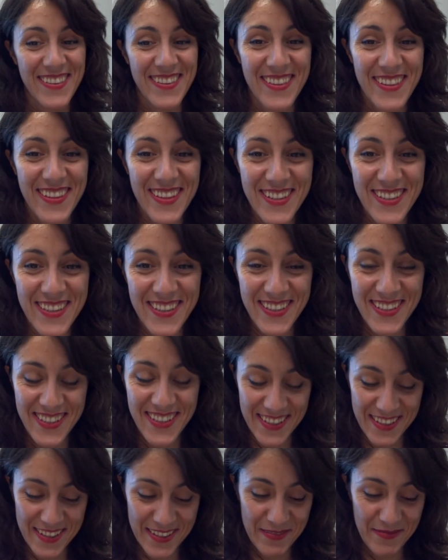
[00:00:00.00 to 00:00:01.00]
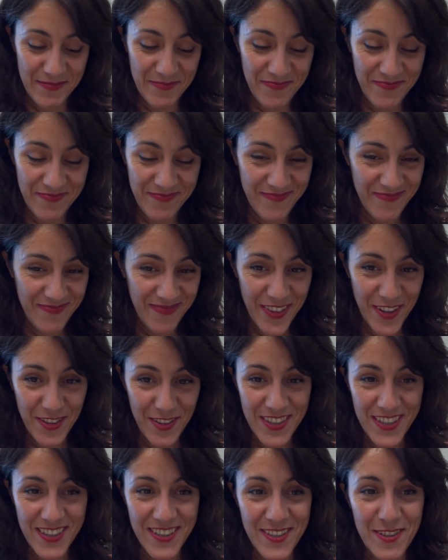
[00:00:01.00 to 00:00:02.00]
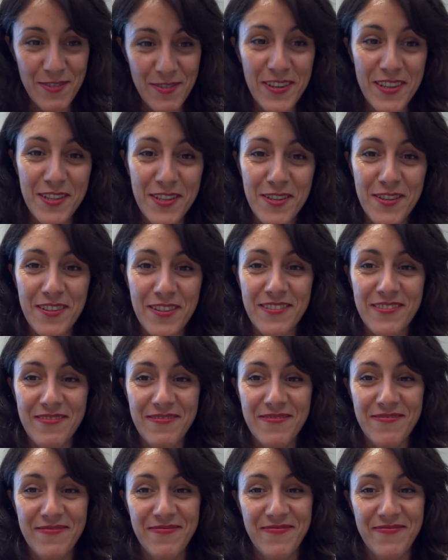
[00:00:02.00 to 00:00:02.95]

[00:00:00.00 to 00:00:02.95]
that's not easy question.